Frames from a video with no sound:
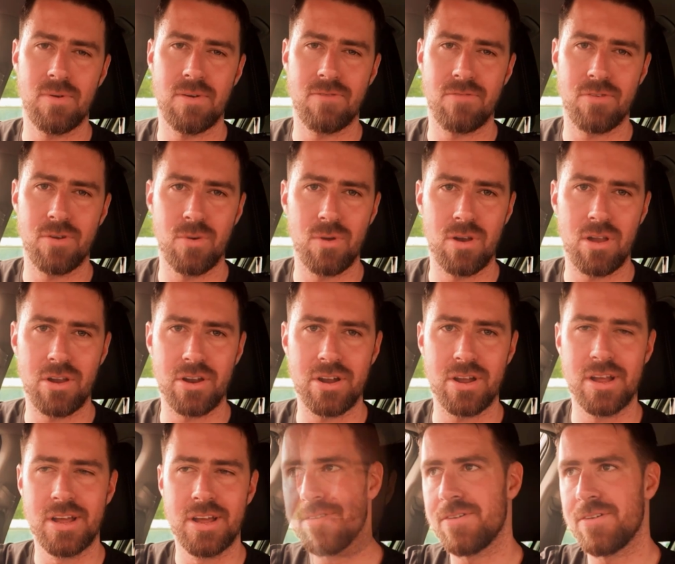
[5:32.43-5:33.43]
went through a lot
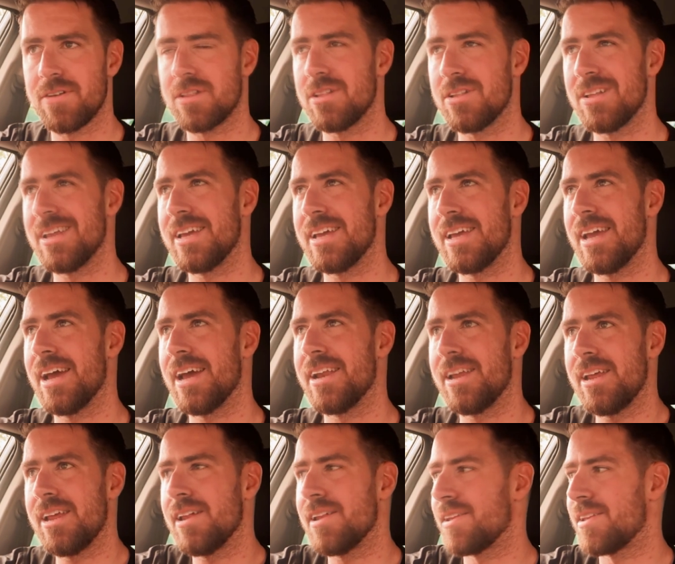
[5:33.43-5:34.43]
of difficulty and
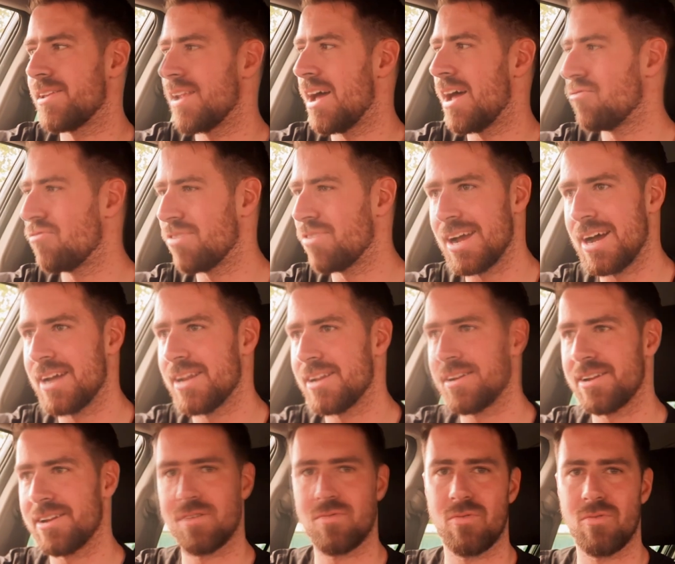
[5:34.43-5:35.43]
he is now
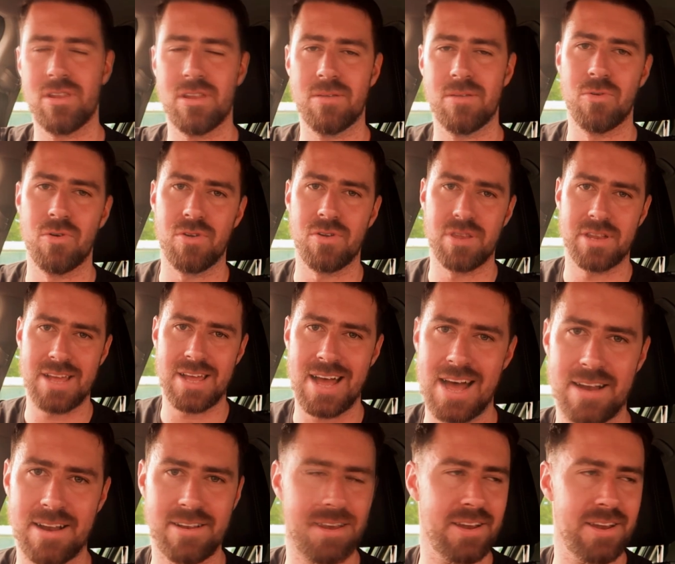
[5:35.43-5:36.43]
regarded as one of the most
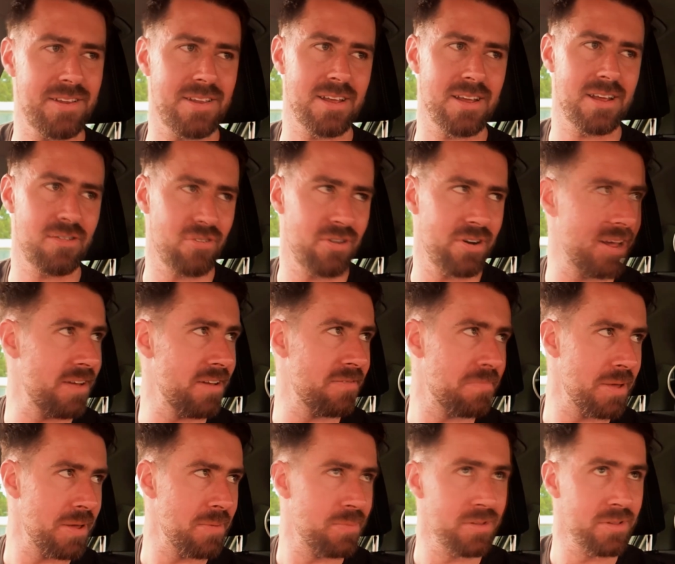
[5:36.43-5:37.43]
artistic,
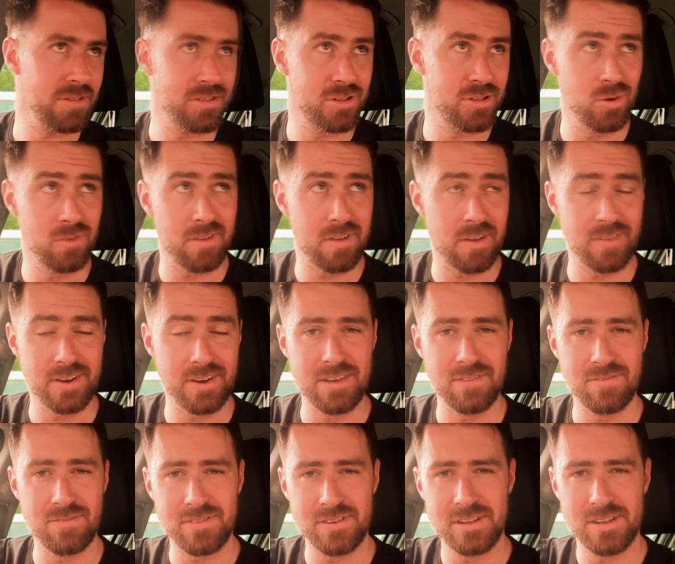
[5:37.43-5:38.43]
creative people to have ever
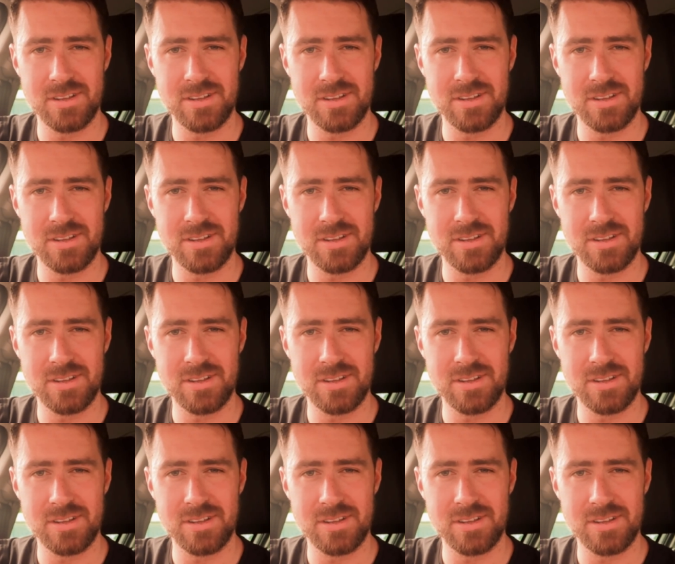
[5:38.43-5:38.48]
lived.